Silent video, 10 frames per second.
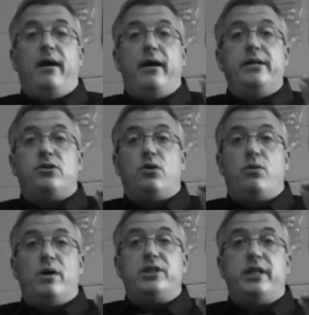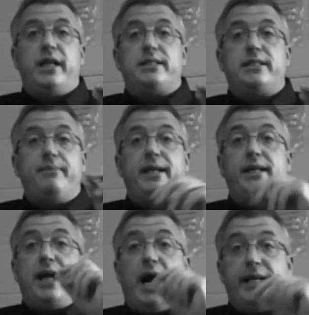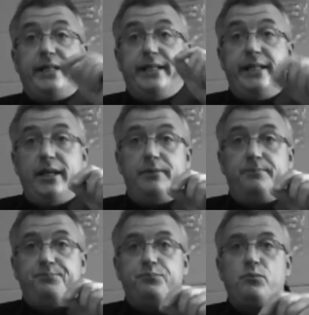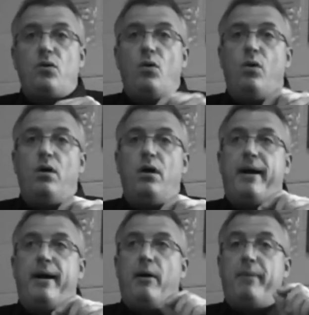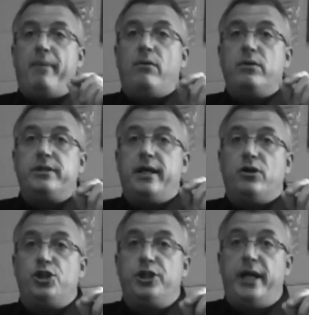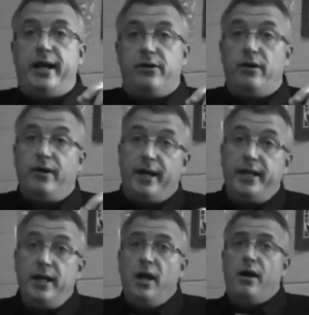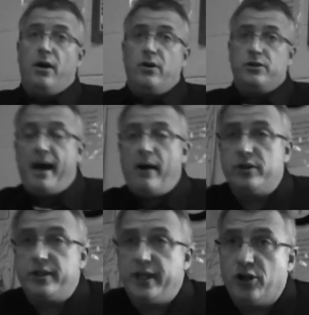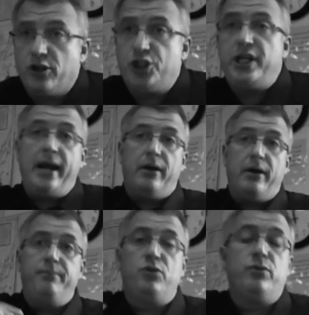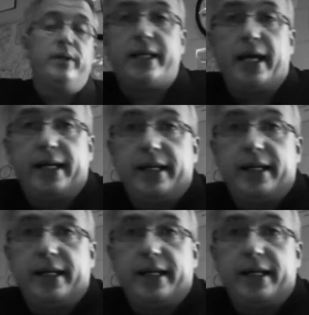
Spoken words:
is the question asking about an idea or about powers that are shared, all right? Because powers that are shared between state and